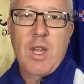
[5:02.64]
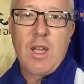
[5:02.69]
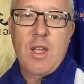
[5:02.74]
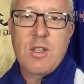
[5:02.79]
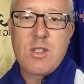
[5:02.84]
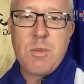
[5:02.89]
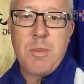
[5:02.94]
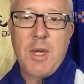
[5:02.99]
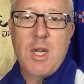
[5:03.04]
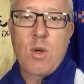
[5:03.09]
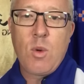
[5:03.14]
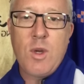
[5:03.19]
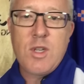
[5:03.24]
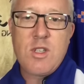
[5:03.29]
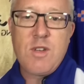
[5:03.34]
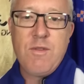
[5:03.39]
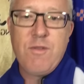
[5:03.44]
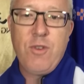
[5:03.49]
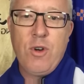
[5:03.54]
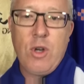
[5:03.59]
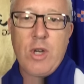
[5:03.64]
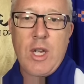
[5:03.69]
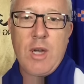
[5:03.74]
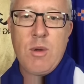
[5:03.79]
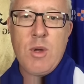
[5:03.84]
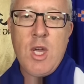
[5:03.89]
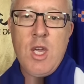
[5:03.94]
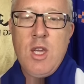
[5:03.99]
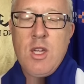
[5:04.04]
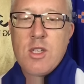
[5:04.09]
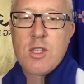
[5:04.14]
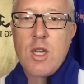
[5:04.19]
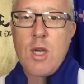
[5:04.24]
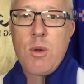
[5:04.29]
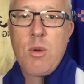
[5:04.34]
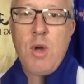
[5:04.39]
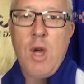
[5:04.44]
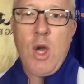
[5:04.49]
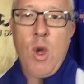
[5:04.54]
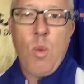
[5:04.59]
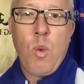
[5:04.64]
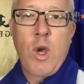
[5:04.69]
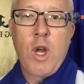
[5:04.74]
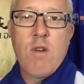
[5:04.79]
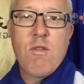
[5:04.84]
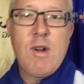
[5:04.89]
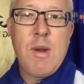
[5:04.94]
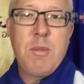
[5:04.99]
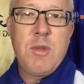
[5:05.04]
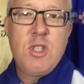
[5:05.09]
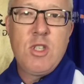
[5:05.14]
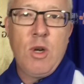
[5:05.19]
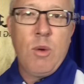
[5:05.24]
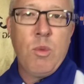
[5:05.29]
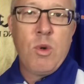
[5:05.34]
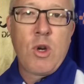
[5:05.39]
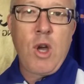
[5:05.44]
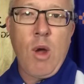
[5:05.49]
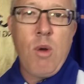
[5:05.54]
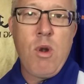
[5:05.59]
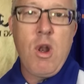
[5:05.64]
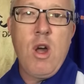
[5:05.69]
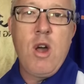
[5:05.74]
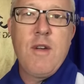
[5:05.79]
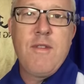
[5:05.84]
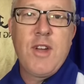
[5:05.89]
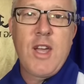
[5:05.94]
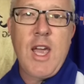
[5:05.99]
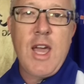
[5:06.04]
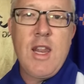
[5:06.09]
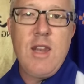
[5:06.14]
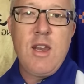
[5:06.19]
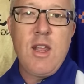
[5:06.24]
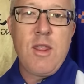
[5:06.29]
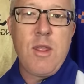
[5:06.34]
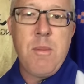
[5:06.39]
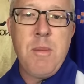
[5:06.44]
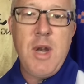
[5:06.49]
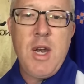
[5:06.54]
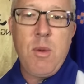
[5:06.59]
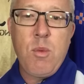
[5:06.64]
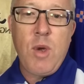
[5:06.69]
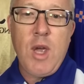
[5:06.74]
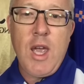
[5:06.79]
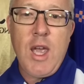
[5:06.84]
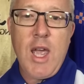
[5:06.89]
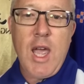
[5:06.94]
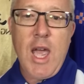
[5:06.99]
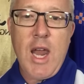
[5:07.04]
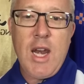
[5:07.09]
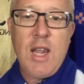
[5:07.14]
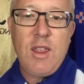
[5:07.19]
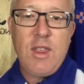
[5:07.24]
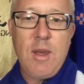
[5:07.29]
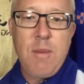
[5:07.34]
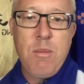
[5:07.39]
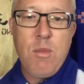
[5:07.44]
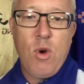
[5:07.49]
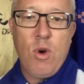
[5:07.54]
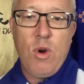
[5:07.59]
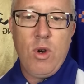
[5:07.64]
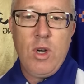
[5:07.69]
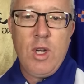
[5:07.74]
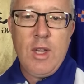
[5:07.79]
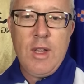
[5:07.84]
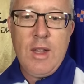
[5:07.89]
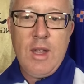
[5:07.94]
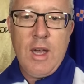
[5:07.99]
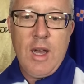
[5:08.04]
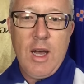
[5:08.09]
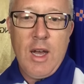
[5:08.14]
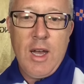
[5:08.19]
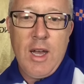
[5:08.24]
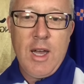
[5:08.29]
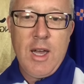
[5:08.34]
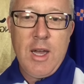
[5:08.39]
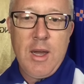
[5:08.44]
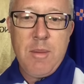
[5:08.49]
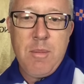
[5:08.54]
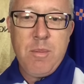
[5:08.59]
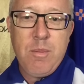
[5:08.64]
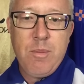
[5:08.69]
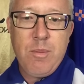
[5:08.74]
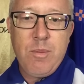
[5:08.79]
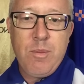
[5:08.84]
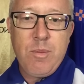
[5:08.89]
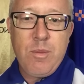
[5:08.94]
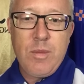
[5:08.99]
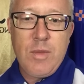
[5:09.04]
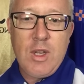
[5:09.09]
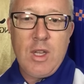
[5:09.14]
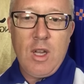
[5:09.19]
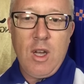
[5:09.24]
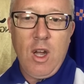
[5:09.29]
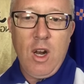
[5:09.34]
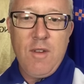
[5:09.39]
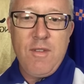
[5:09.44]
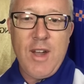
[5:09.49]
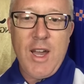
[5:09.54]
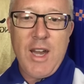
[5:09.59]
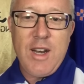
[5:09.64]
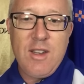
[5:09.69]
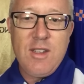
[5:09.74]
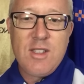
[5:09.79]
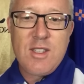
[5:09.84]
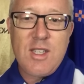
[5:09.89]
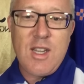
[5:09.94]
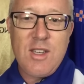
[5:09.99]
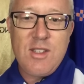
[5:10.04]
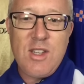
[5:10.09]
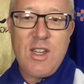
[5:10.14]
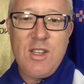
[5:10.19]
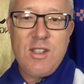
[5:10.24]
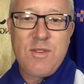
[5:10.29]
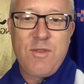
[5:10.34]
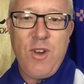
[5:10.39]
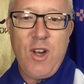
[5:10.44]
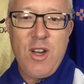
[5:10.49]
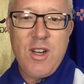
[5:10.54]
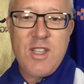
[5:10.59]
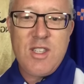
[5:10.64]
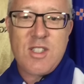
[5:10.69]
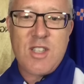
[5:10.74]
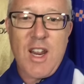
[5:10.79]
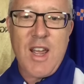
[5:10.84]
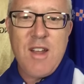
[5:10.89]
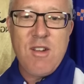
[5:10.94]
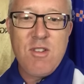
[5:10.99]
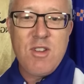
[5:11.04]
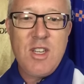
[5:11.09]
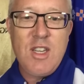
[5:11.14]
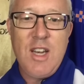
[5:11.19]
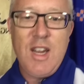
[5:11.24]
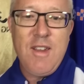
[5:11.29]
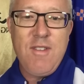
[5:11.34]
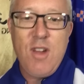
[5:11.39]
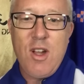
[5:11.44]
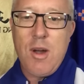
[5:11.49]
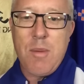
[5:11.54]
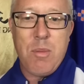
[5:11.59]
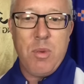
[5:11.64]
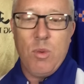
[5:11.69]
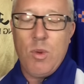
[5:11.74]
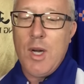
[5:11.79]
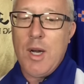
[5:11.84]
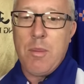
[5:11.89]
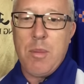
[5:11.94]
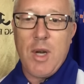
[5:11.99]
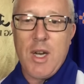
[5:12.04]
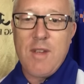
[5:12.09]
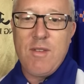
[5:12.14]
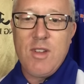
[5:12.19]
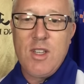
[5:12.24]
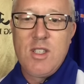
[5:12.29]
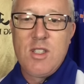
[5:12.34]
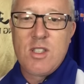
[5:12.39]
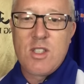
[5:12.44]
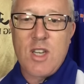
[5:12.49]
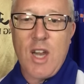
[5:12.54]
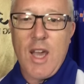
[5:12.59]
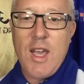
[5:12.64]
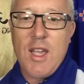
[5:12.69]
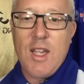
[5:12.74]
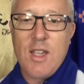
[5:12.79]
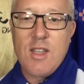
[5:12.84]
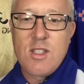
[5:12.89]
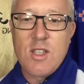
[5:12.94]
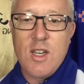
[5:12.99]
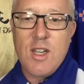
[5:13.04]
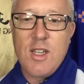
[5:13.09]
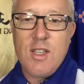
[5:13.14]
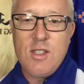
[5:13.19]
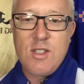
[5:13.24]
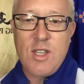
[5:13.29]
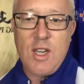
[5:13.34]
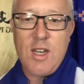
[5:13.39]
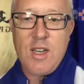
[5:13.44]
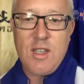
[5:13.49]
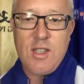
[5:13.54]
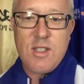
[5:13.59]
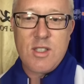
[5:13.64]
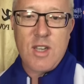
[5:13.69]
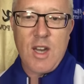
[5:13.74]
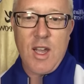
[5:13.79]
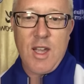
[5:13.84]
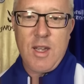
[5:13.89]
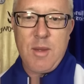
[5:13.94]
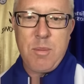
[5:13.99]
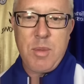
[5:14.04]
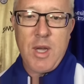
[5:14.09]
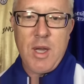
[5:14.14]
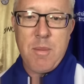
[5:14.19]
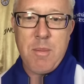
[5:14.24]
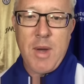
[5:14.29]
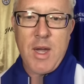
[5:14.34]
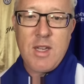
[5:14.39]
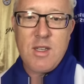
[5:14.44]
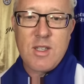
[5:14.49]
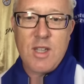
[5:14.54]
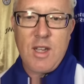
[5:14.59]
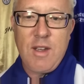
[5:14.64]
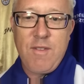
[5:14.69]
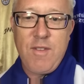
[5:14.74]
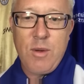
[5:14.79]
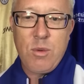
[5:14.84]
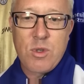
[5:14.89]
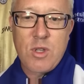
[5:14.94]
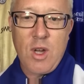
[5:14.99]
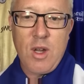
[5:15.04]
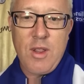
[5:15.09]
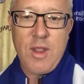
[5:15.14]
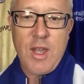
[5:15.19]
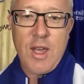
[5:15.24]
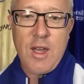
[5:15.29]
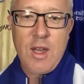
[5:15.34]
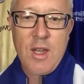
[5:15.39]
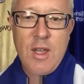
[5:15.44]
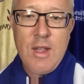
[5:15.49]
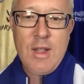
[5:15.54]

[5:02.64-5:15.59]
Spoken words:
It's a big question for you. So we're going to wrap this up. We'll go live again the minute we hear anything more. Oliver Adams says, is Vardy staying or is he leaving? Well, I believe he's staying, isn't he? He said he's staying. It'd be amazing if he was going there.